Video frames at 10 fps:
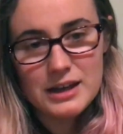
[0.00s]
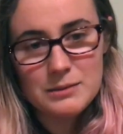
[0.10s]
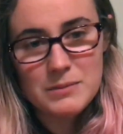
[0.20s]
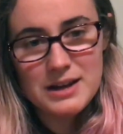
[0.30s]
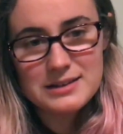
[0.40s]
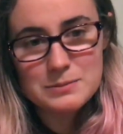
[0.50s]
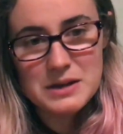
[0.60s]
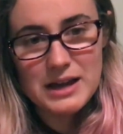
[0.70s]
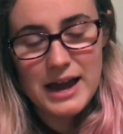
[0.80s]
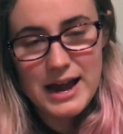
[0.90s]
It makes
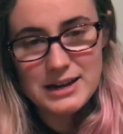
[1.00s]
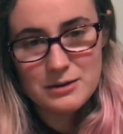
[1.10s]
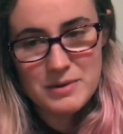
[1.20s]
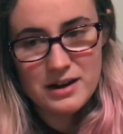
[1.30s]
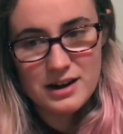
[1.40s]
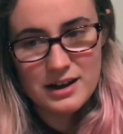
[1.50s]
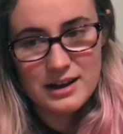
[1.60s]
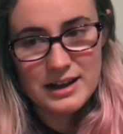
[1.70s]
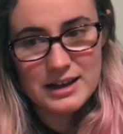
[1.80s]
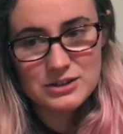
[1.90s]
me hate
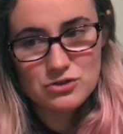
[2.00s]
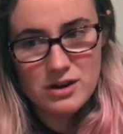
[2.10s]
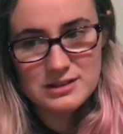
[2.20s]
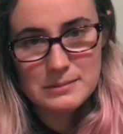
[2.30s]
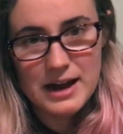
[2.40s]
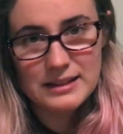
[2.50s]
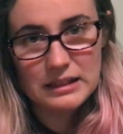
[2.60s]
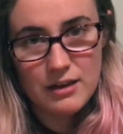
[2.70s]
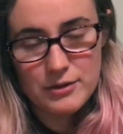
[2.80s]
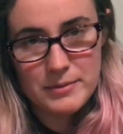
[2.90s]
America, and trust me, I
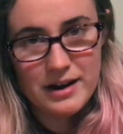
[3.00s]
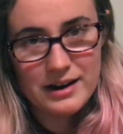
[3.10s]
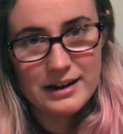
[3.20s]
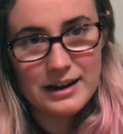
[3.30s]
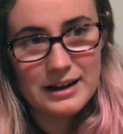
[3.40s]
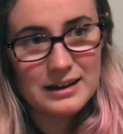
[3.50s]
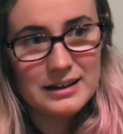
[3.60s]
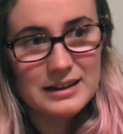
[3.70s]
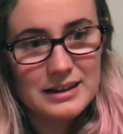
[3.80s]
love America.